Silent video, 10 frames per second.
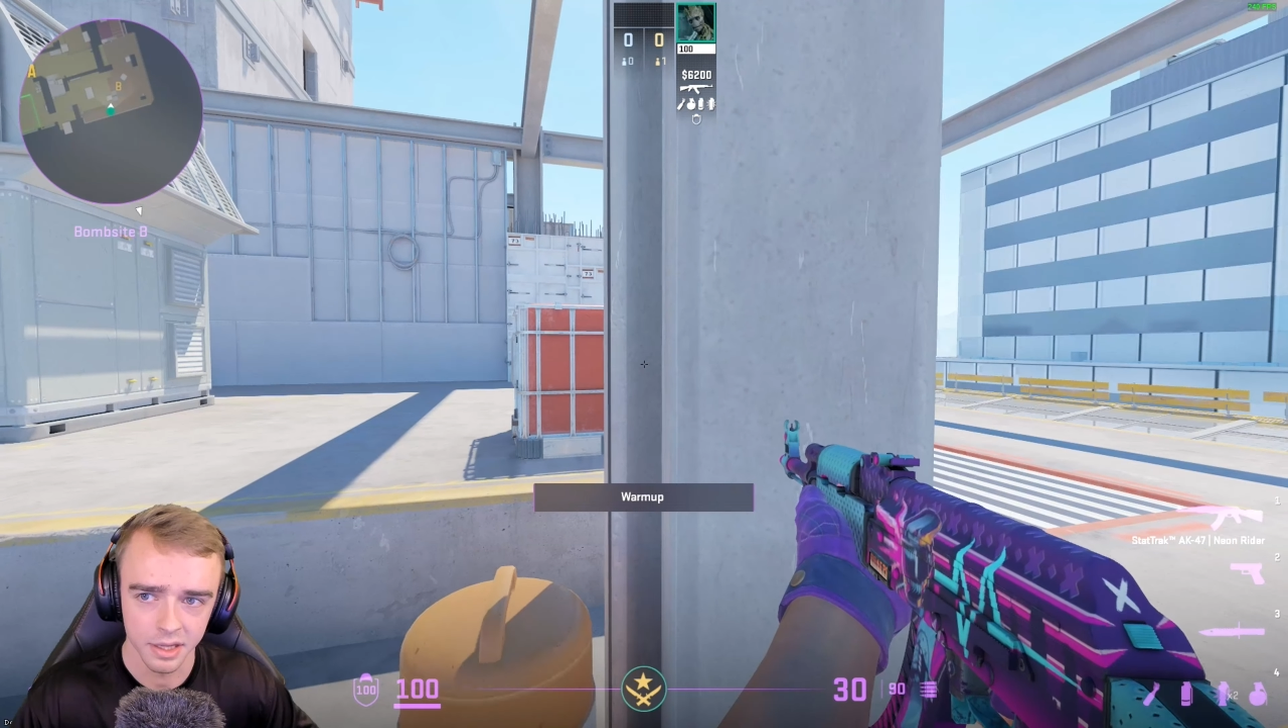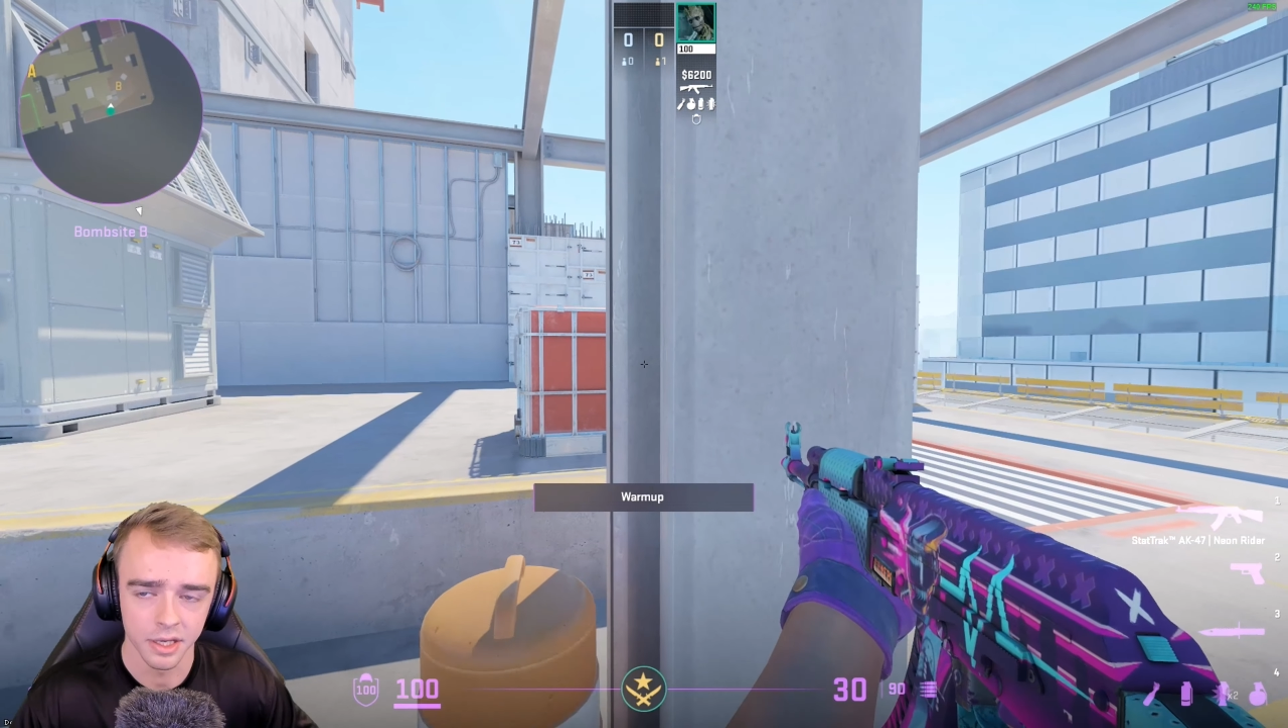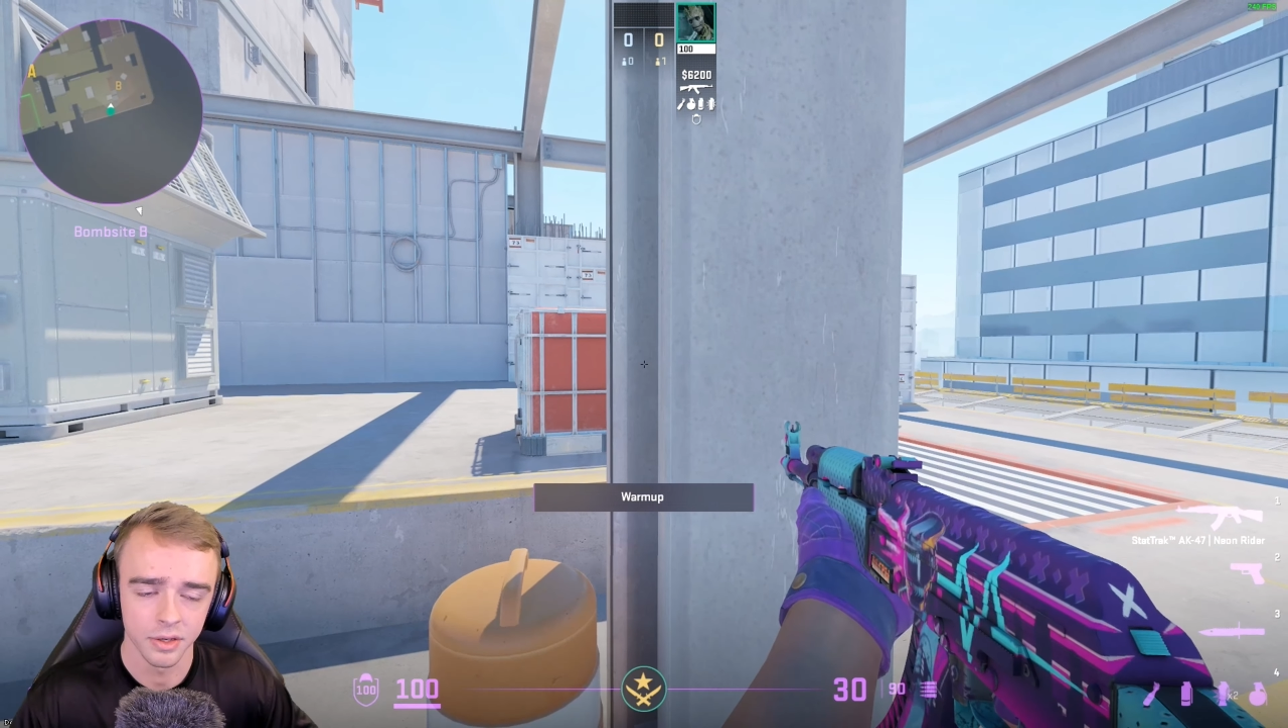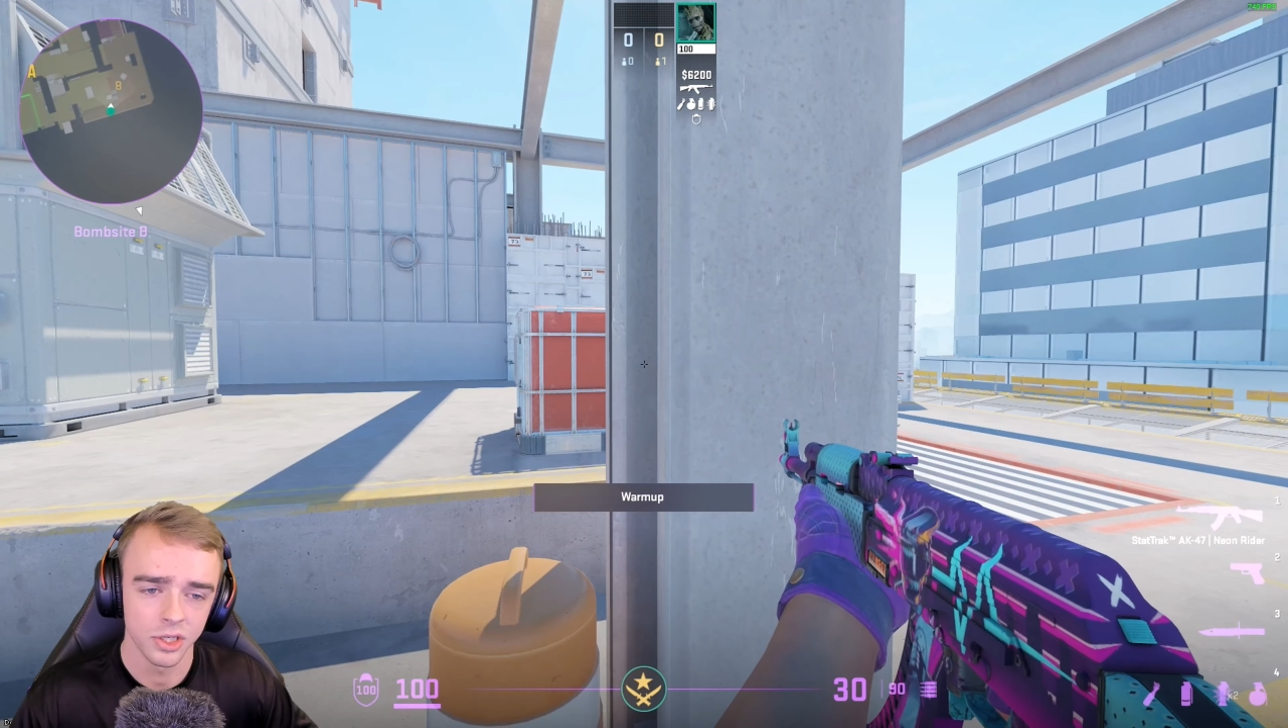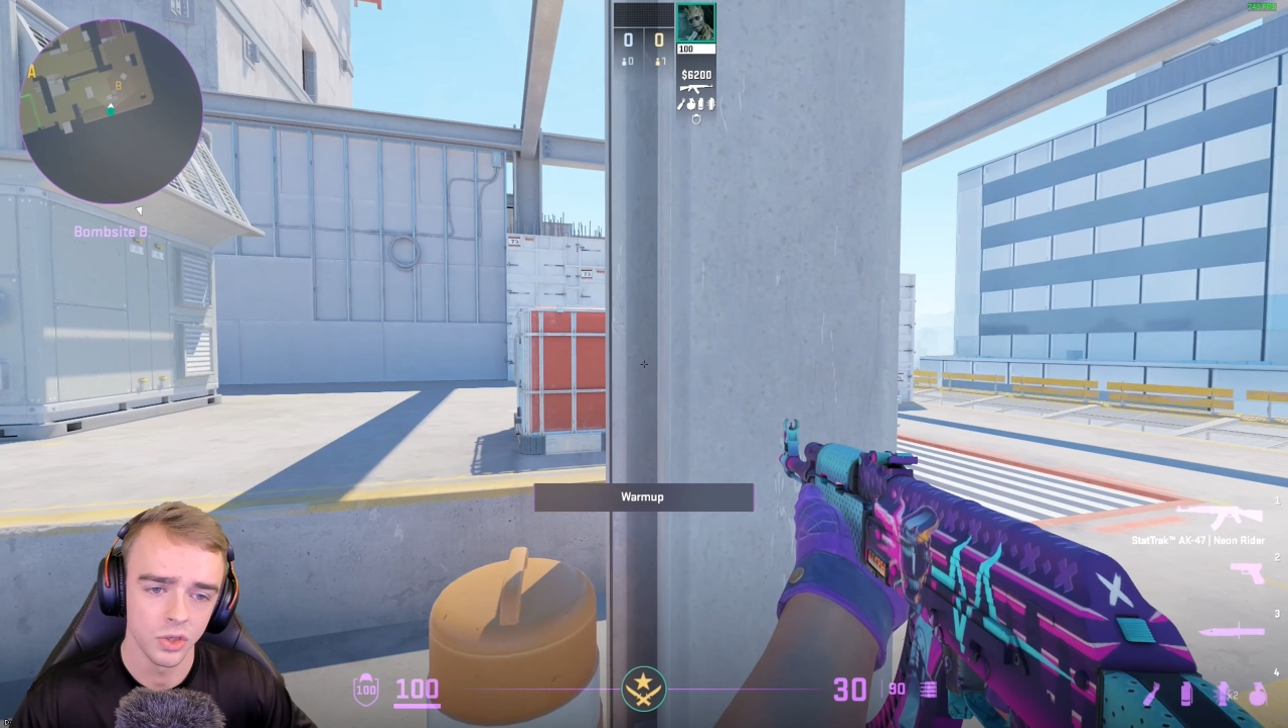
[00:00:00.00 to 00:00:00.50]
the
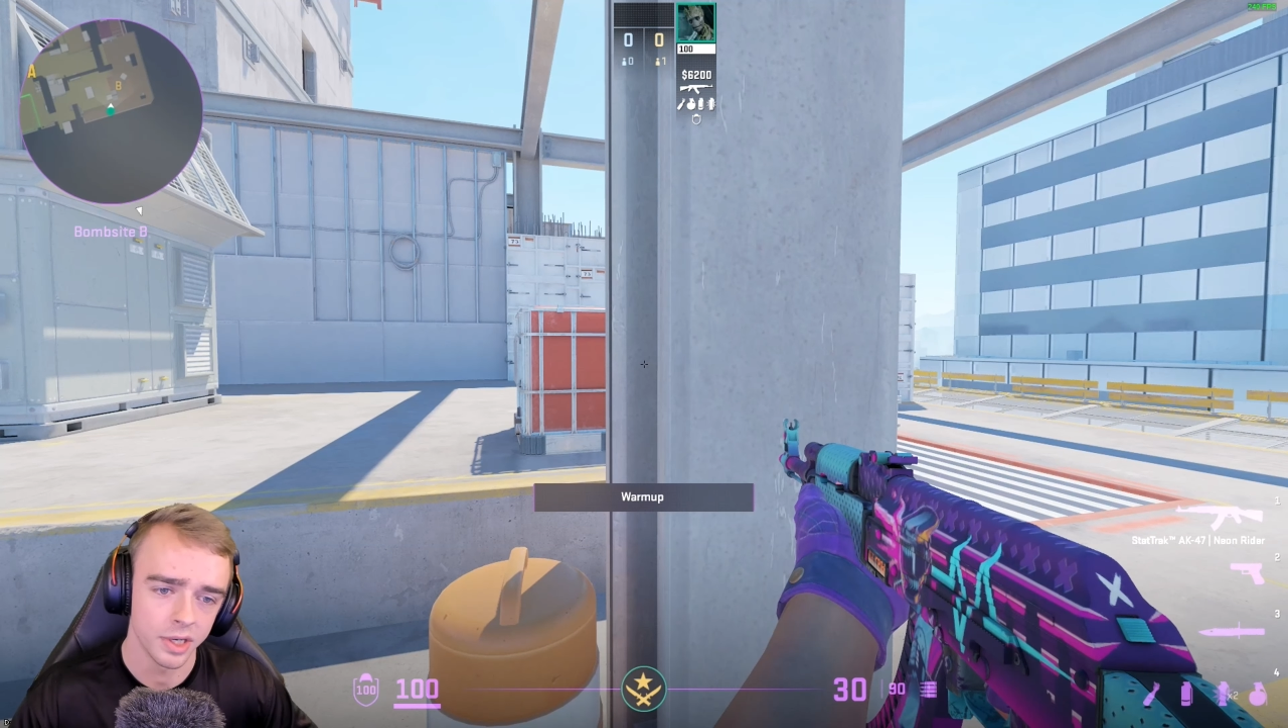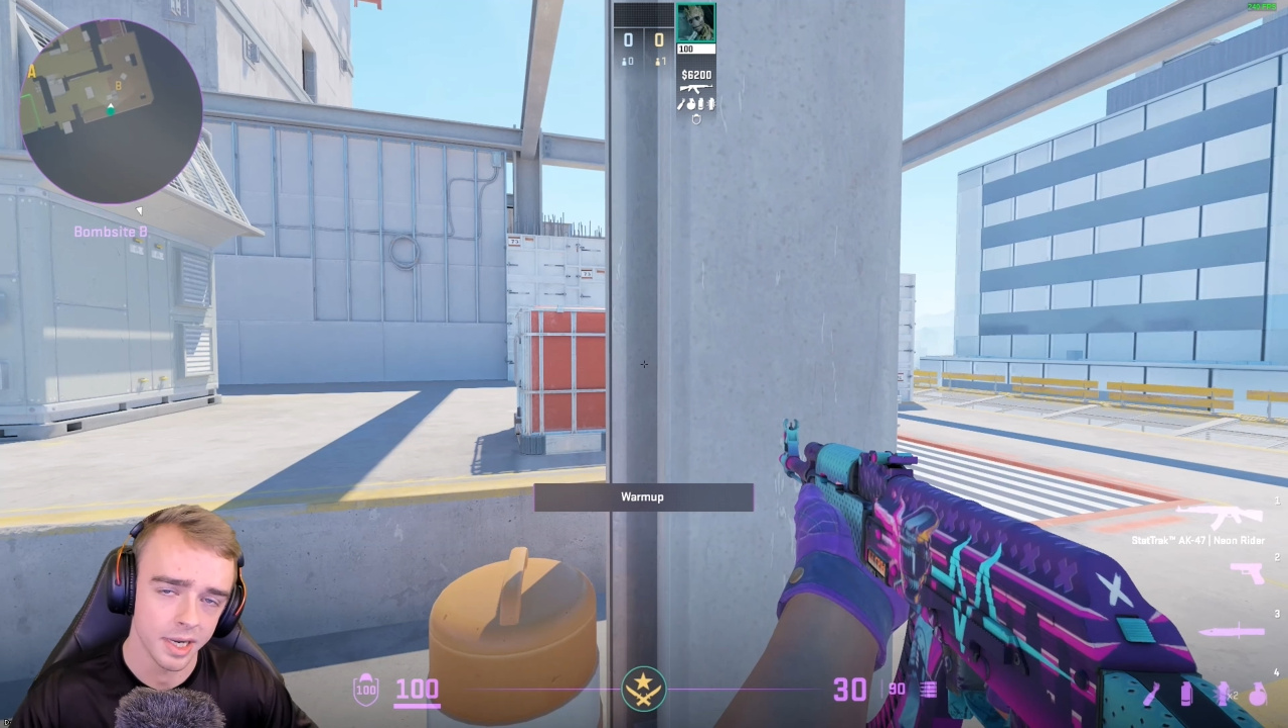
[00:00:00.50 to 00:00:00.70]
other two are